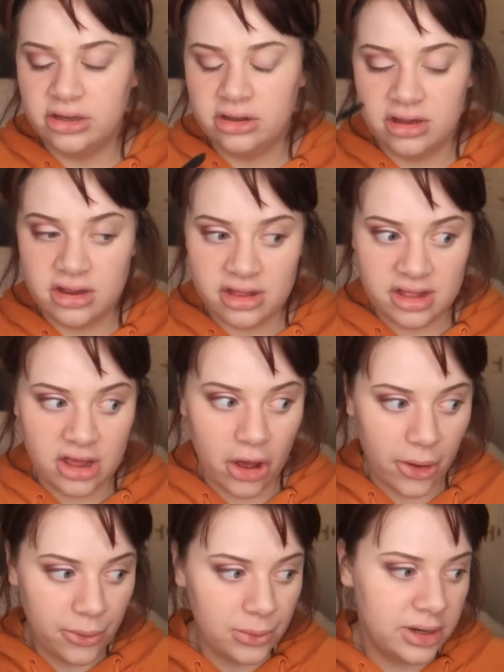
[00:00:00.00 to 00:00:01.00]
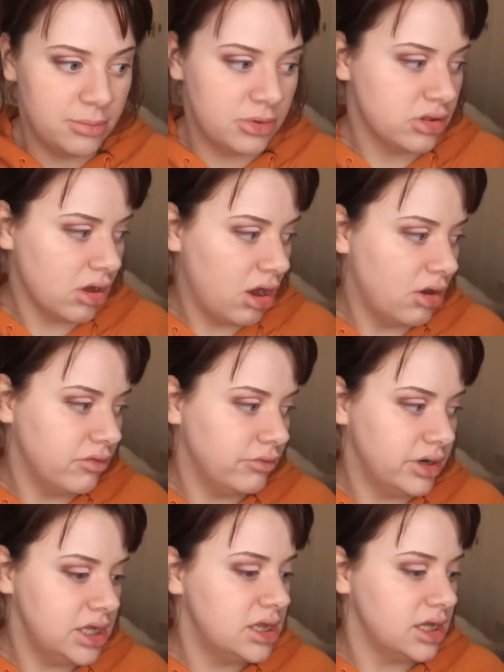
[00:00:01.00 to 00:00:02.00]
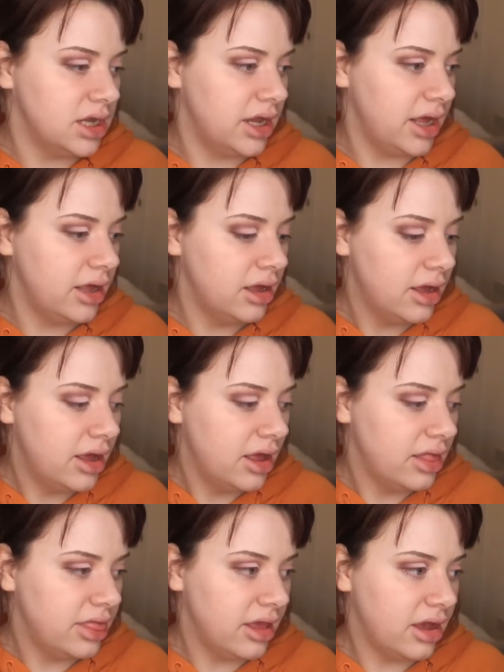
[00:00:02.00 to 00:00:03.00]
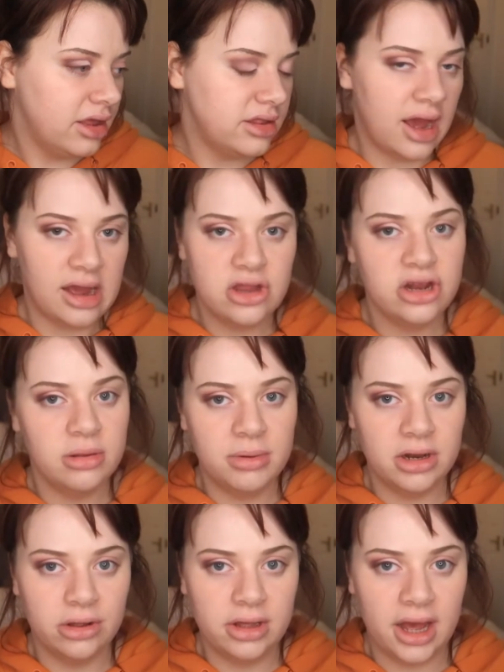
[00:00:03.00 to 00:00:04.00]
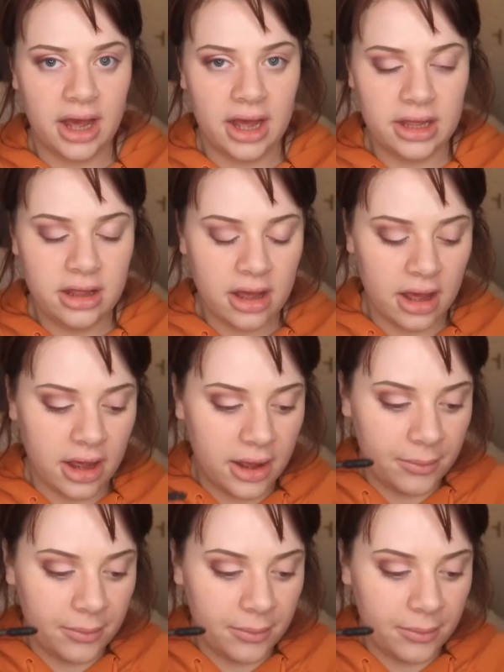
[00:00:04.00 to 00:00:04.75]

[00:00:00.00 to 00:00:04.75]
This is the only mascara recently that has actually been okay.